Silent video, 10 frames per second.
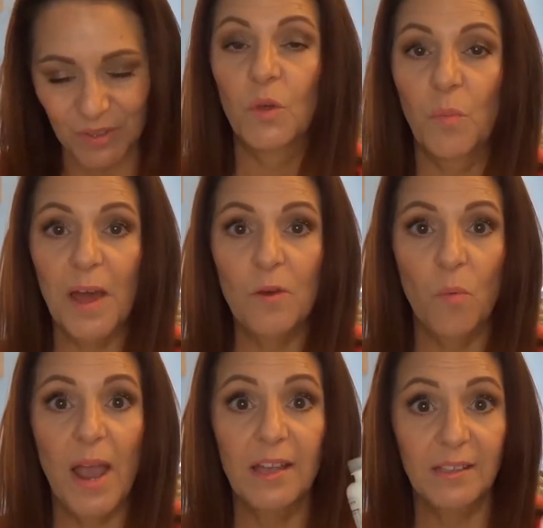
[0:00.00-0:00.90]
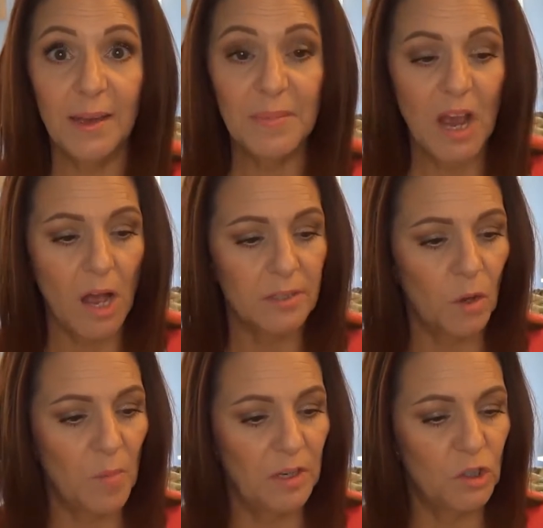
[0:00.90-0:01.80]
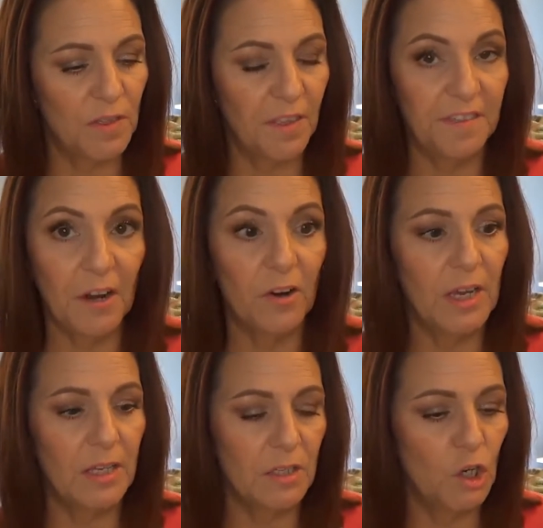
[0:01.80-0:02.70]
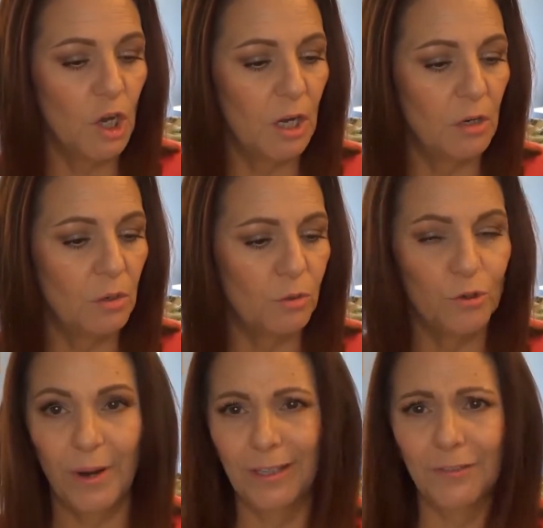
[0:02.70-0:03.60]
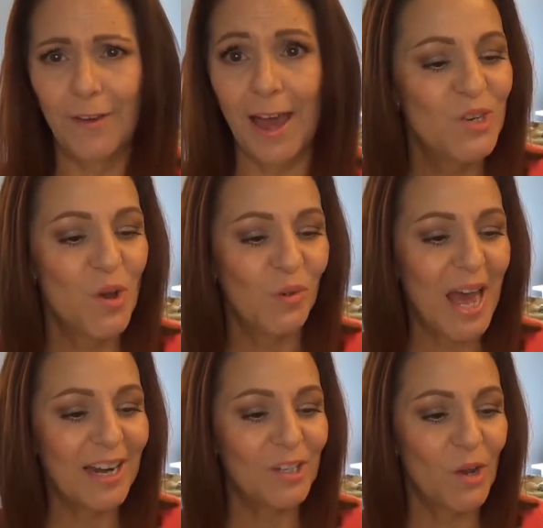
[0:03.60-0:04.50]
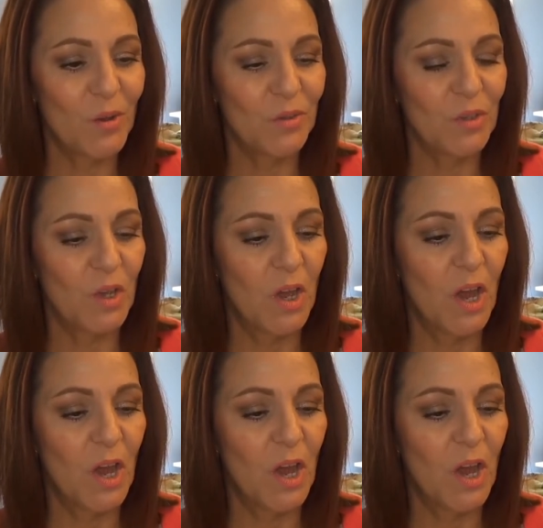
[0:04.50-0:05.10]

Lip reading: So by the way, let me also mention that there is no trans fat, no lactose,